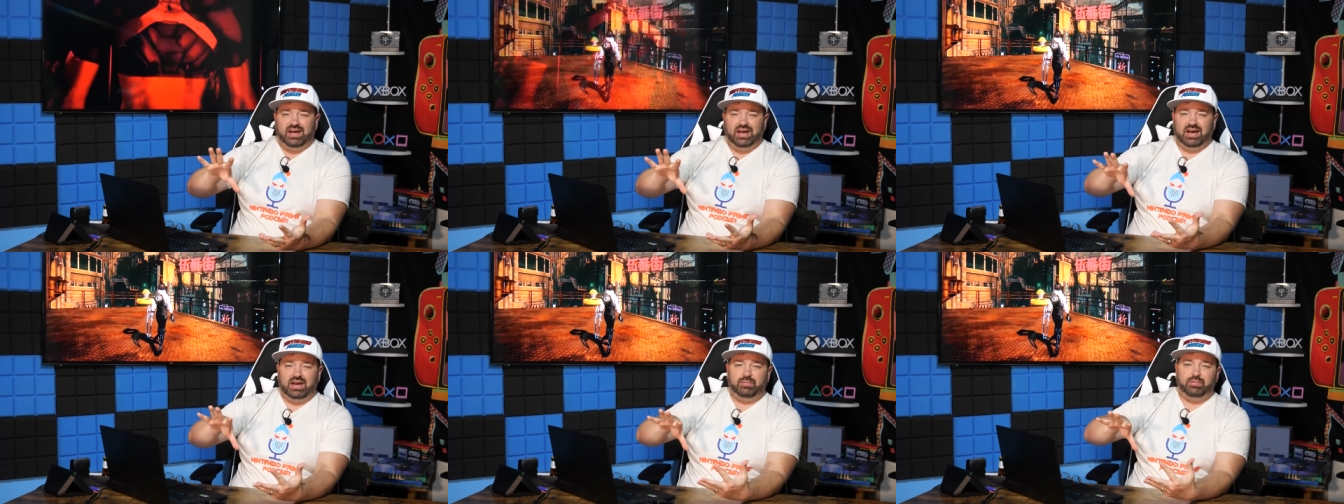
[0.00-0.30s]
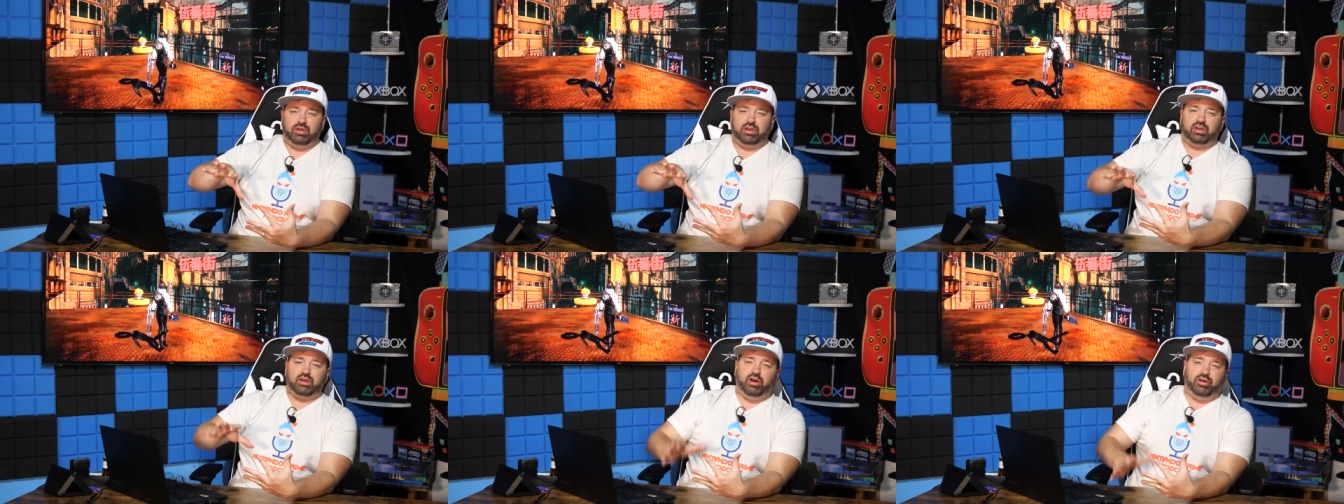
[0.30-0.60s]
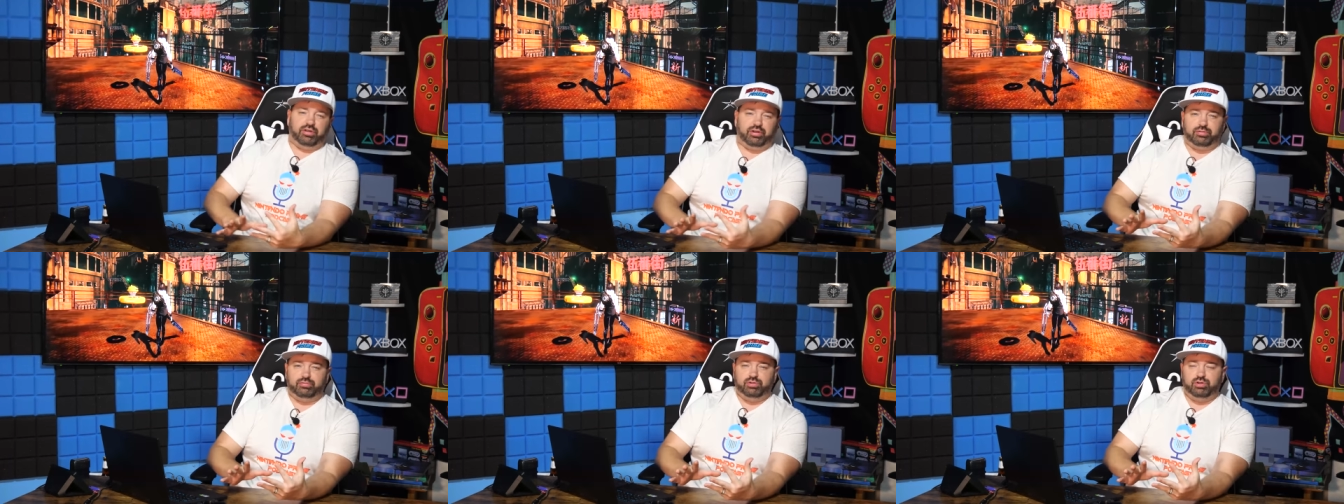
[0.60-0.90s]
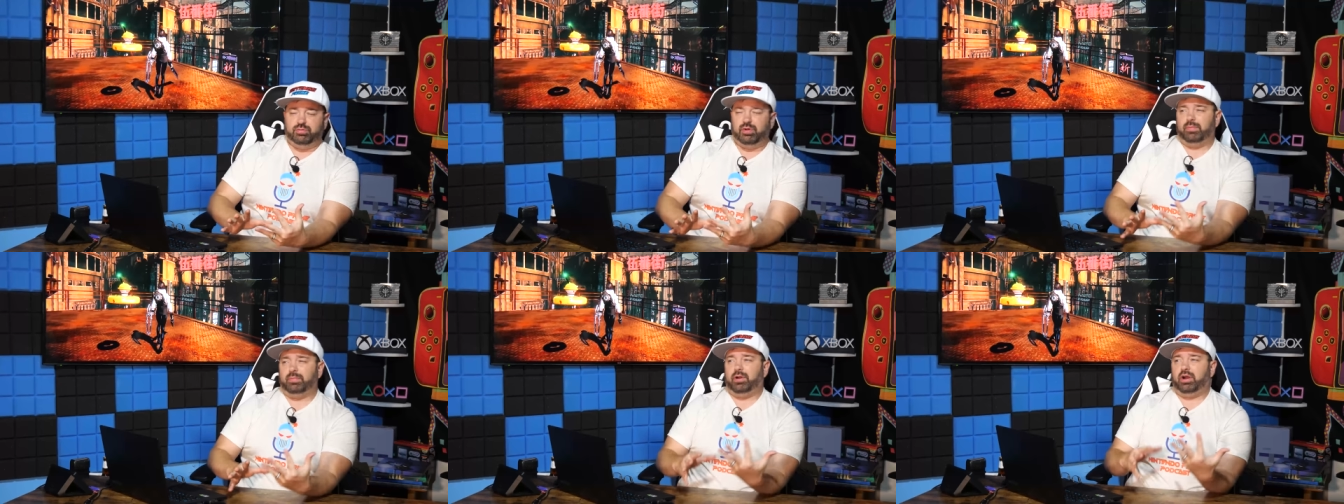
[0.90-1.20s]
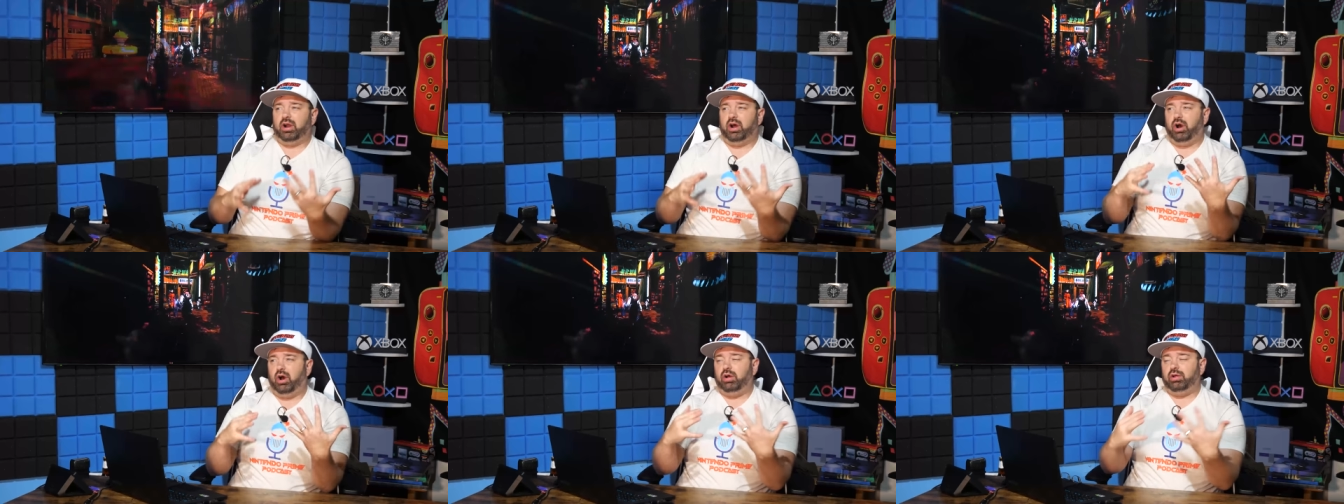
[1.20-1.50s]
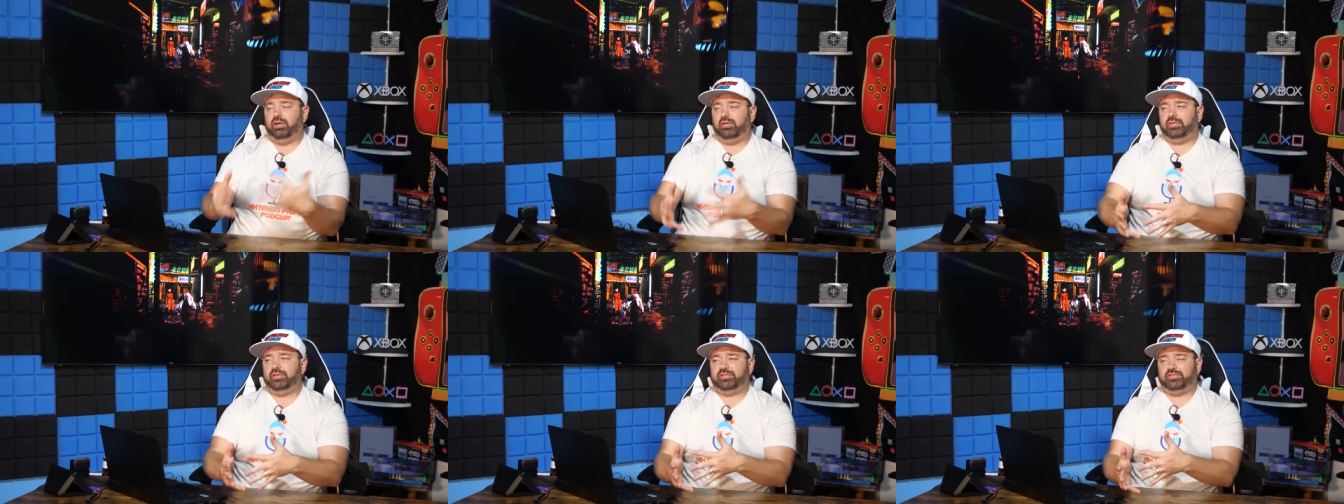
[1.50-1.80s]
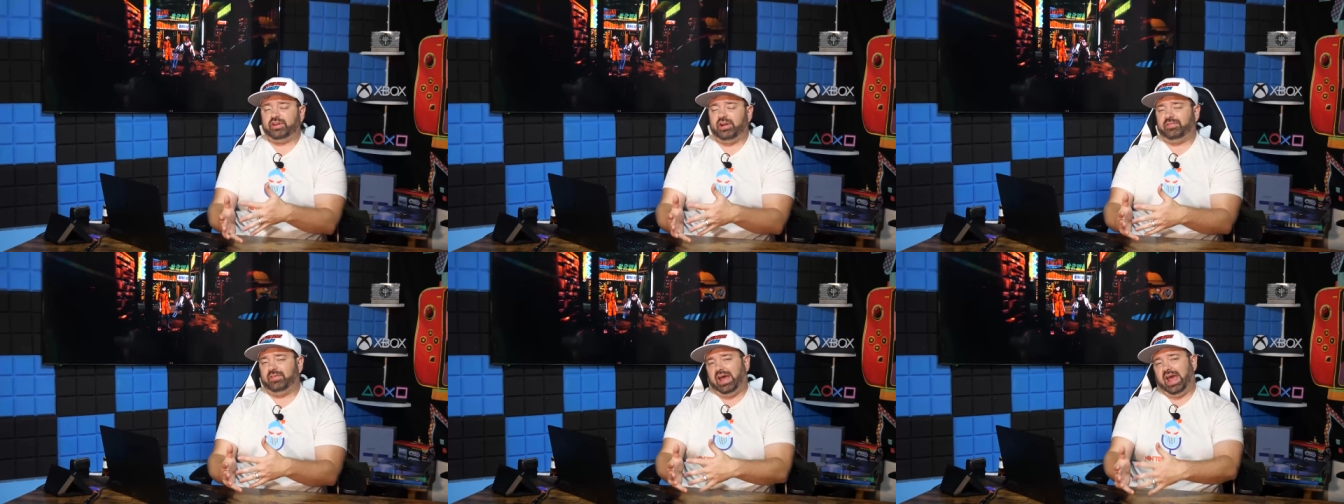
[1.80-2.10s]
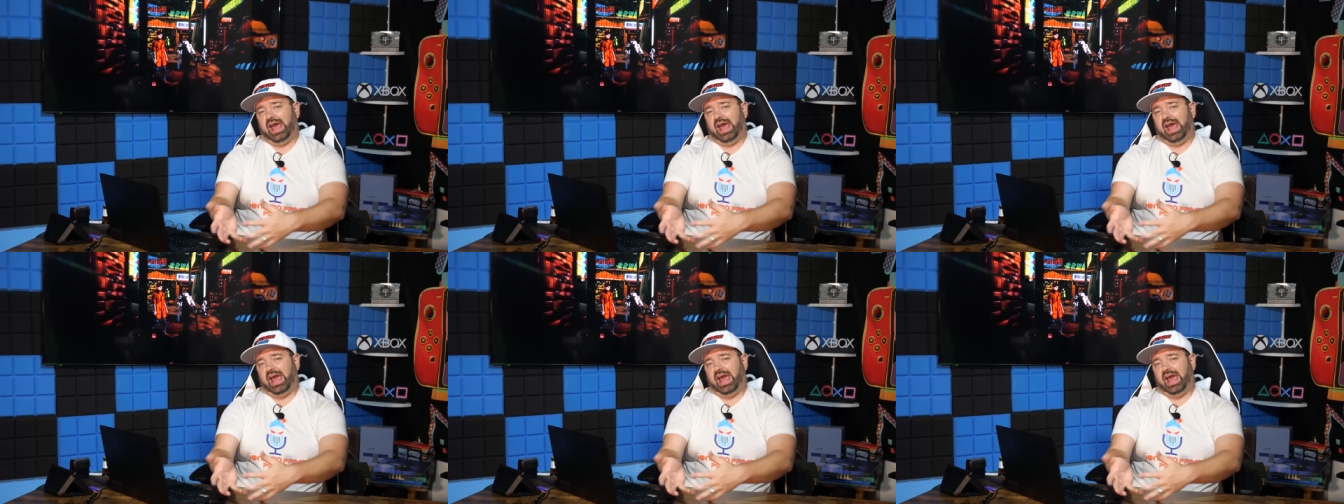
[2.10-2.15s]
Uh, we can call it a rumor, but all of the stuff